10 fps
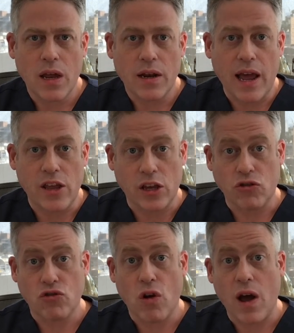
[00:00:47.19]
Now, you
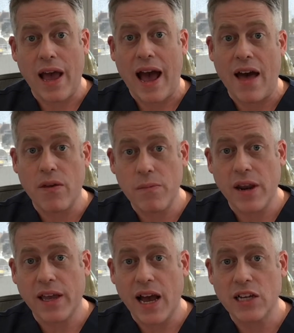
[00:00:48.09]
can try other
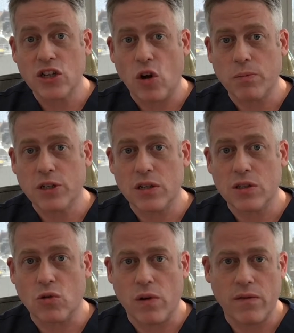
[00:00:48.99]
medication
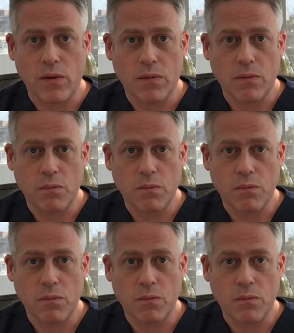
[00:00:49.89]
options or even